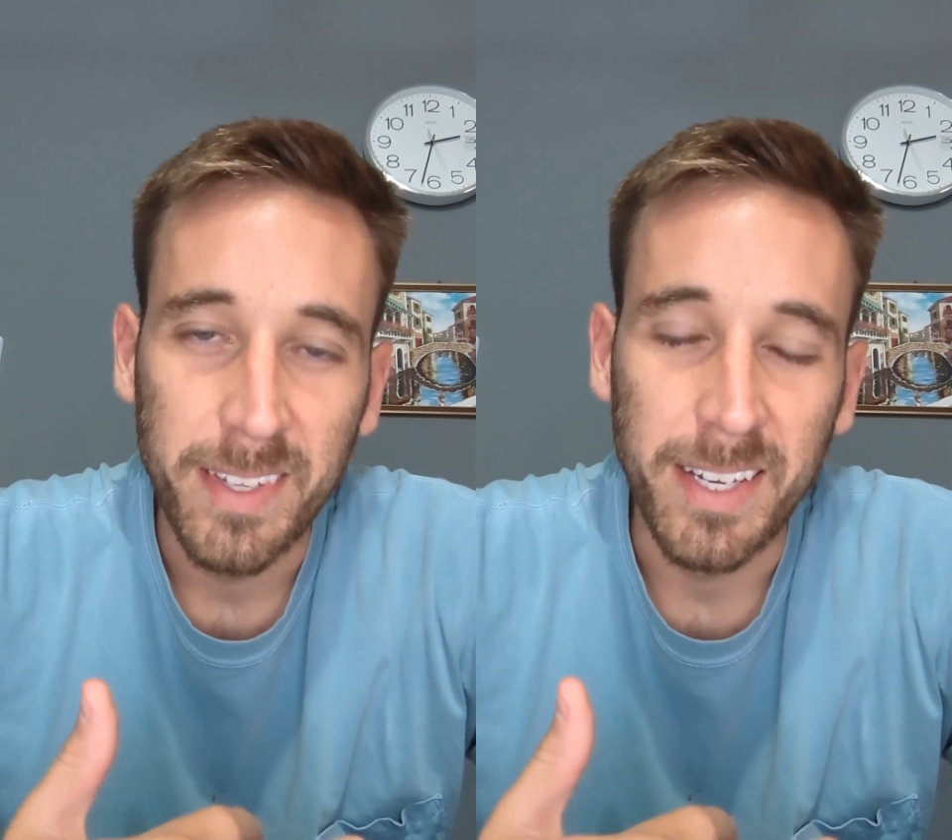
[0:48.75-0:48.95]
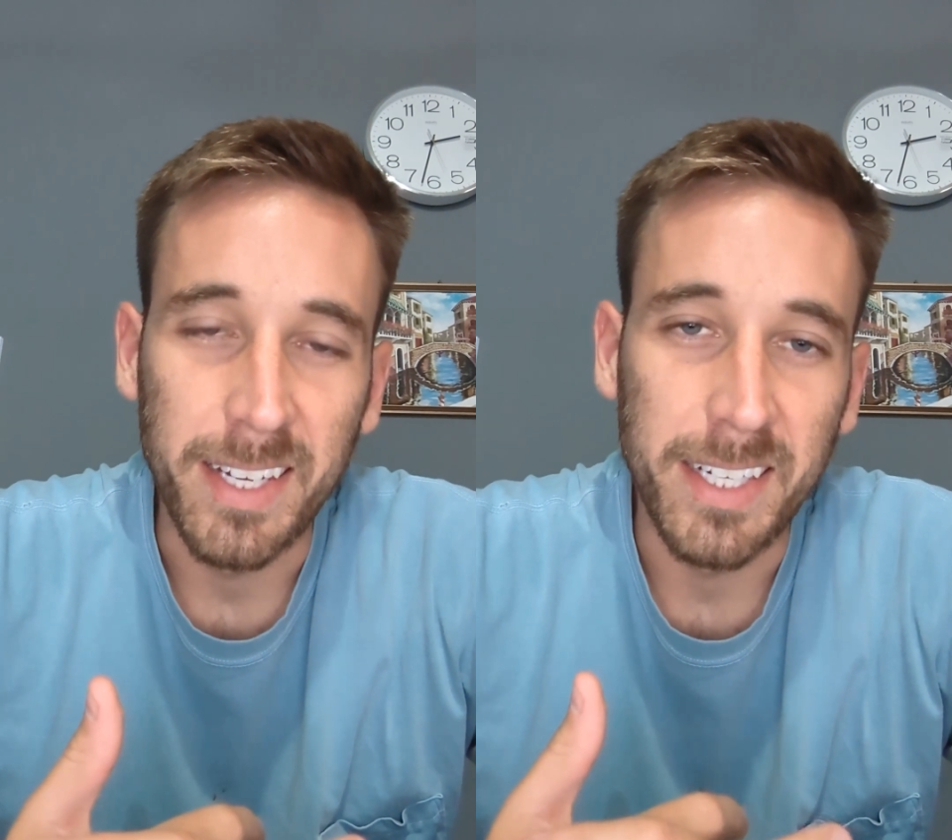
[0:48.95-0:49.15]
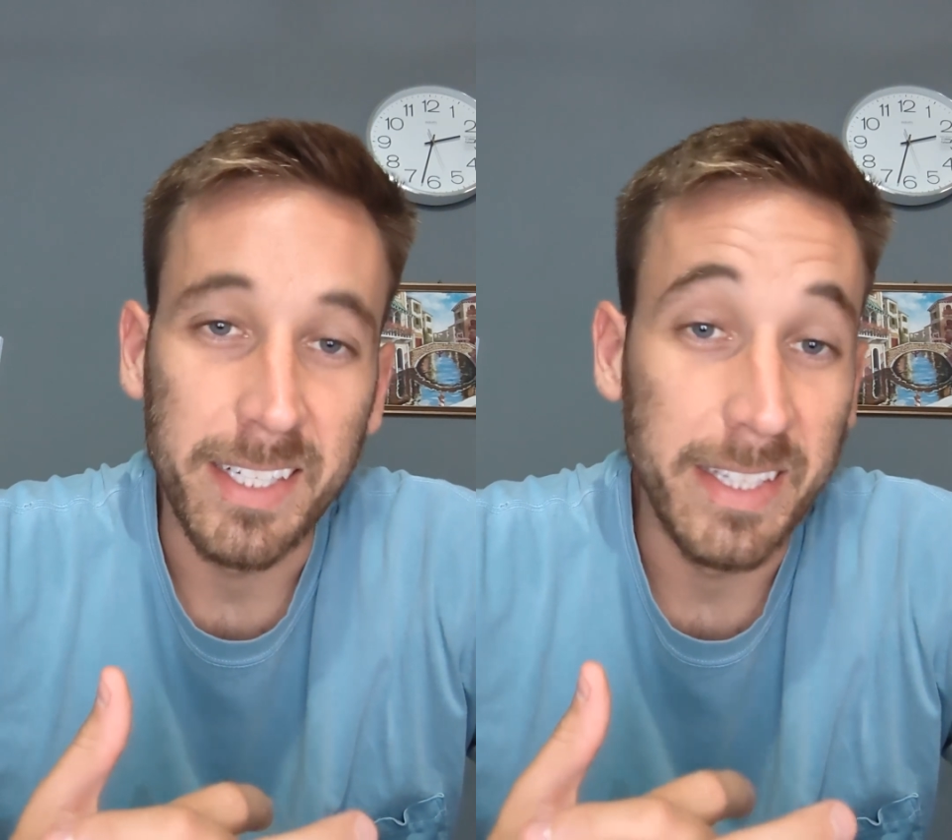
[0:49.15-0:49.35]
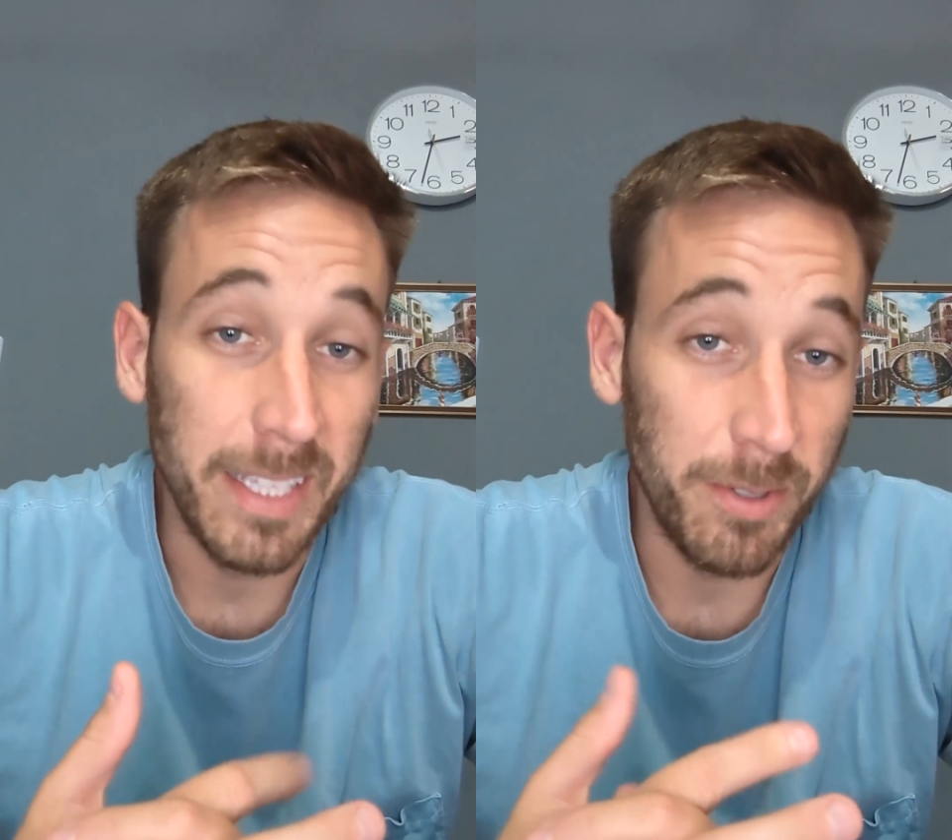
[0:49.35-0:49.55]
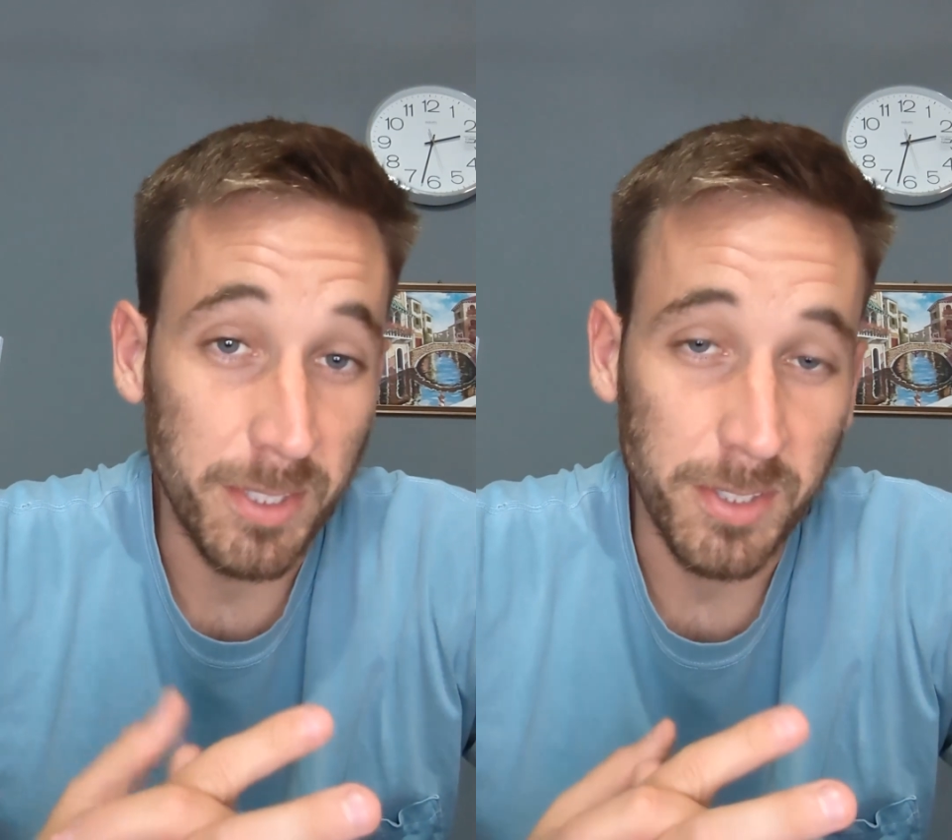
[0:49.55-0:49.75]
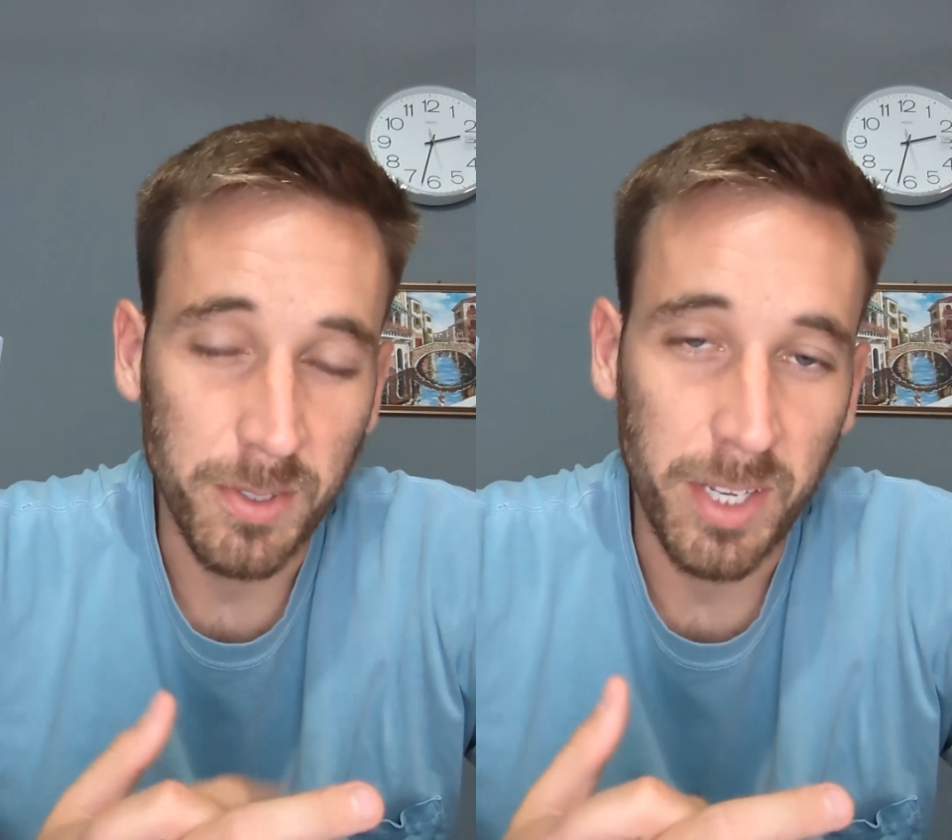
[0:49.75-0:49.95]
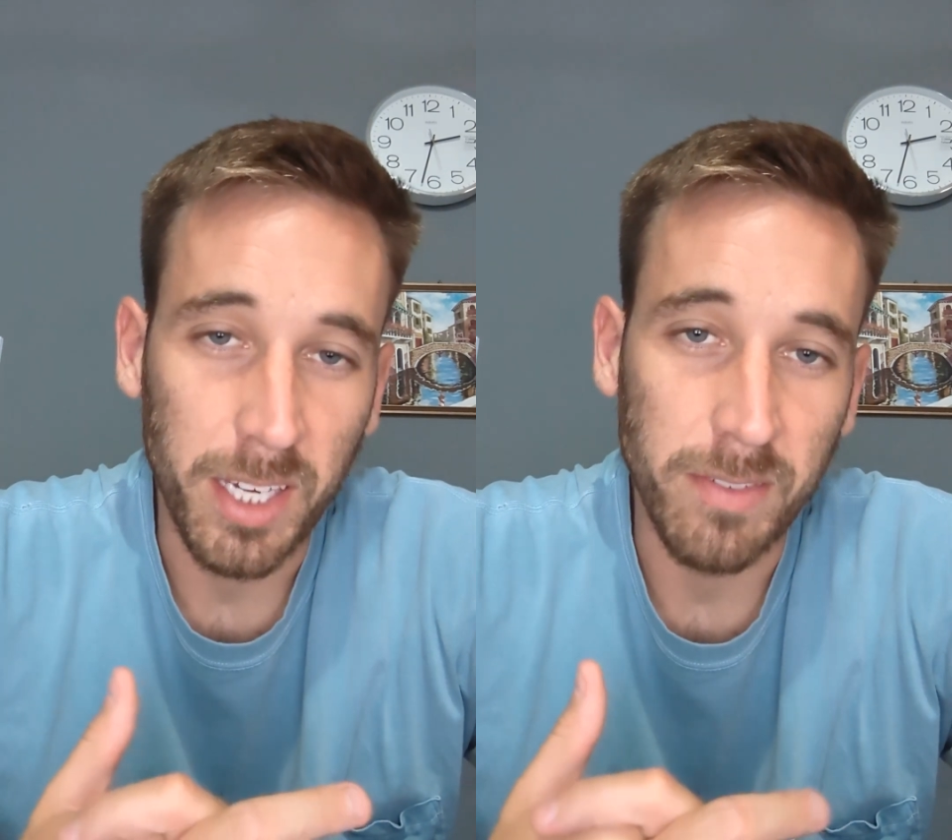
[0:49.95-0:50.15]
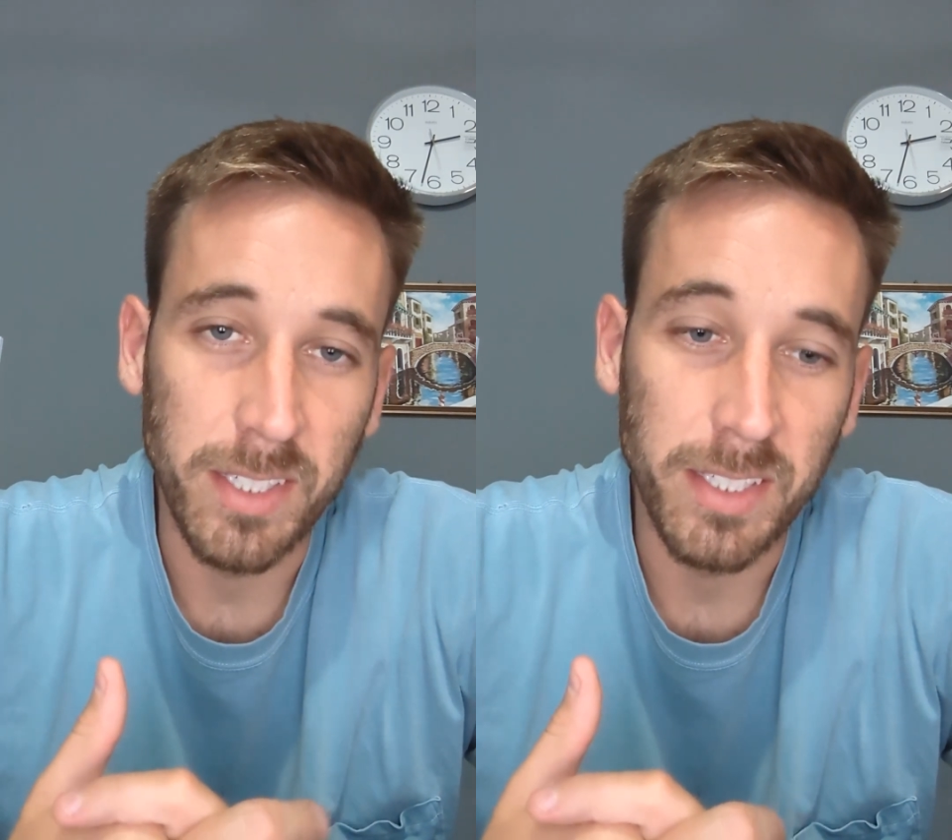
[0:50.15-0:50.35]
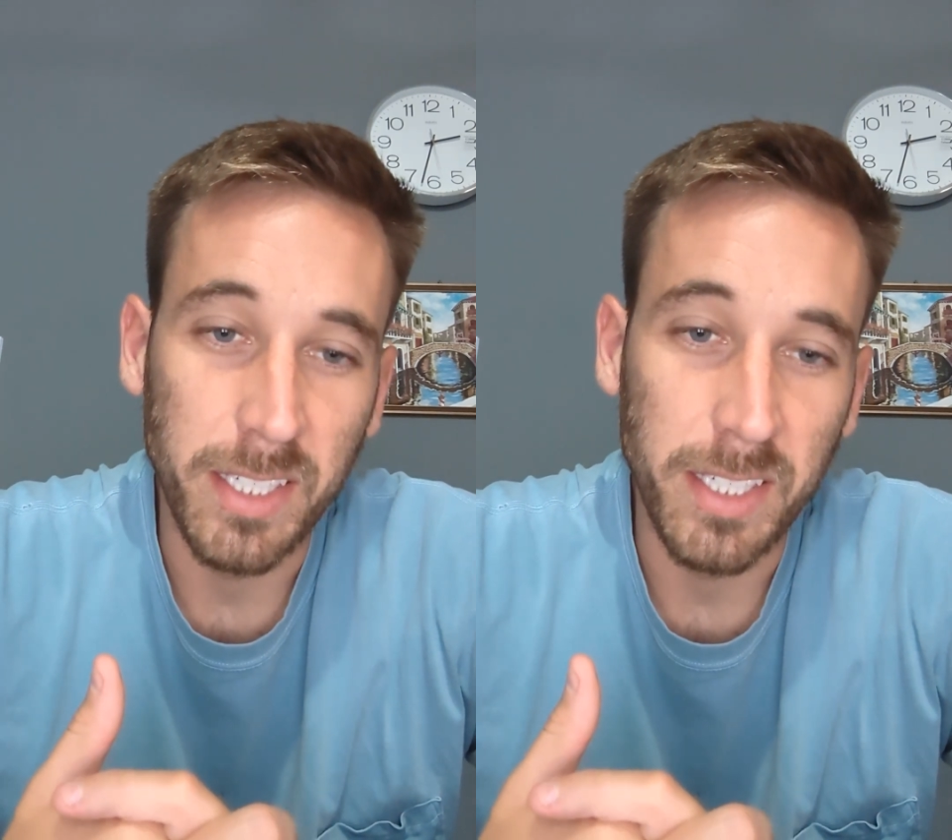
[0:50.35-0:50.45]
and that was also kind of an